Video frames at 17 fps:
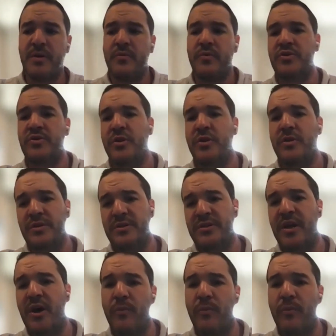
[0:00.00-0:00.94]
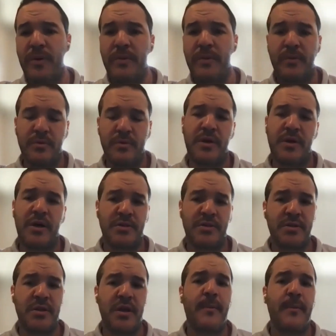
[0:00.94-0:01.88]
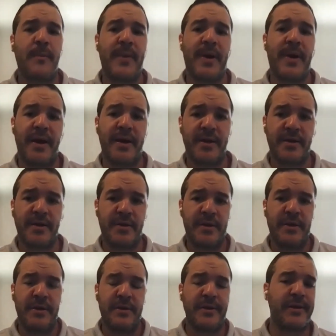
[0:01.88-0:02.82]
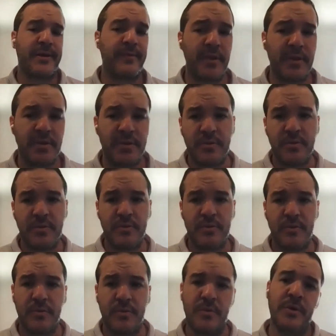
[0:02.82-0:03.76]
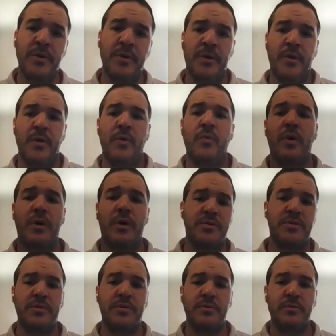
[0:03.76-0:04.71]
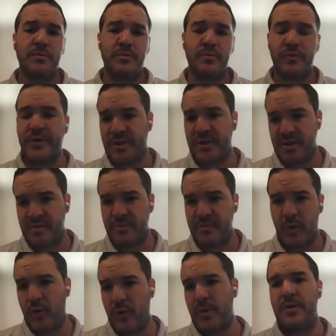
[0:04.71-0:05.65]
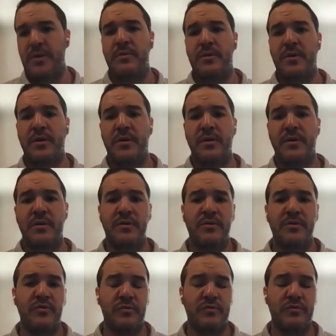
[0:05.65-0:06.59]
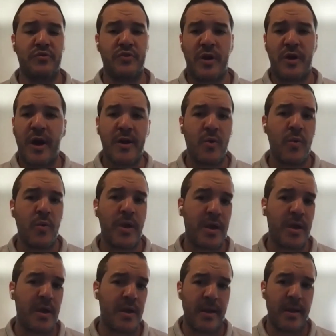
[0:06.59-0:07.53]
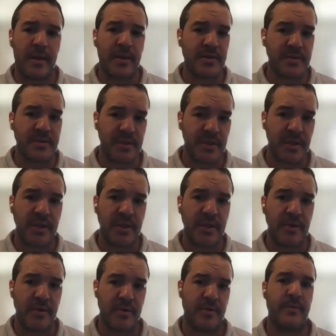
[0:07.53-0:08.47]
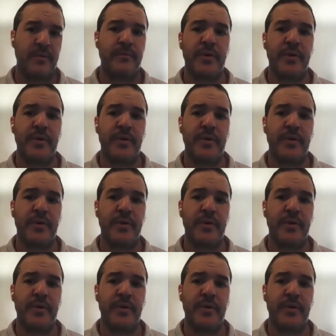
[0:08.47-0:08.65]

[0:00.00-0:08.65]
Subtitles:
And we generally tell people not to come back. Like if they do want to re-explore it, then try to wait at least like a year.